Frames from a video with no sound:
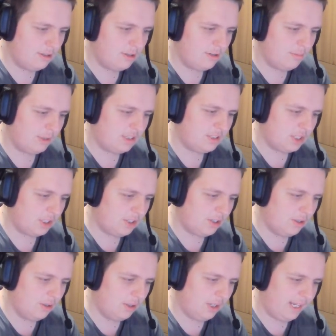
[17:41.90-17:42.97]
Because I
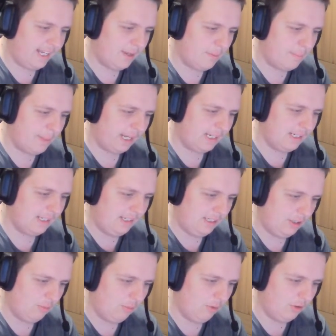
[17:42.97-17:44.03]
know how badly
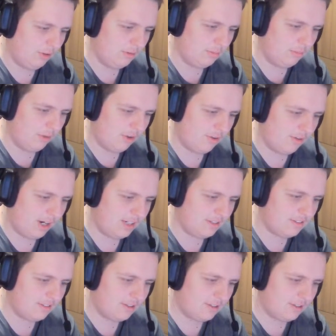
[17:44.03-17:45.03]
you want moderator.